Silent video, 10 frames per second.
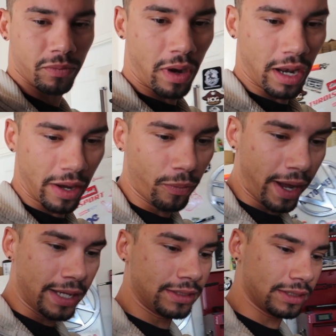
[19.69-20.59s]
While I
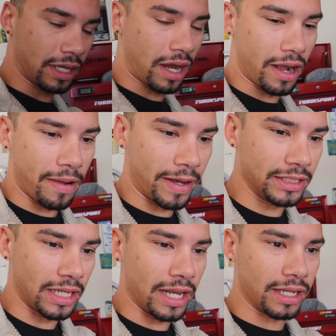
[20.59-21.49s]
wait, I
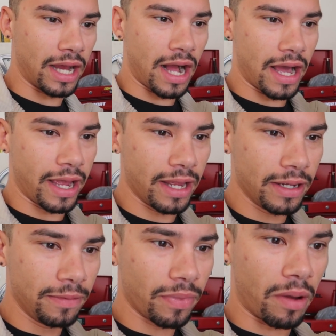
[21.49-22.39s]
just had the guy
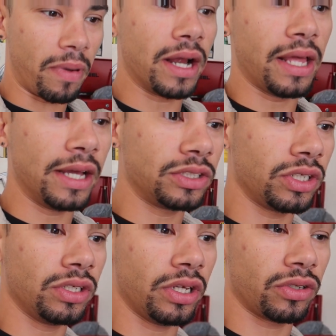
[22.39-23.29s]
that I'm buying the
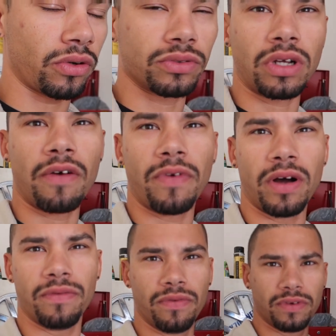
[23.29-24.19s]
engine internals off
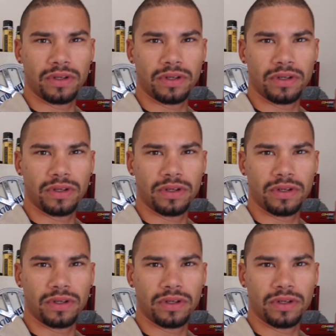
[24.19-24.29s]
of.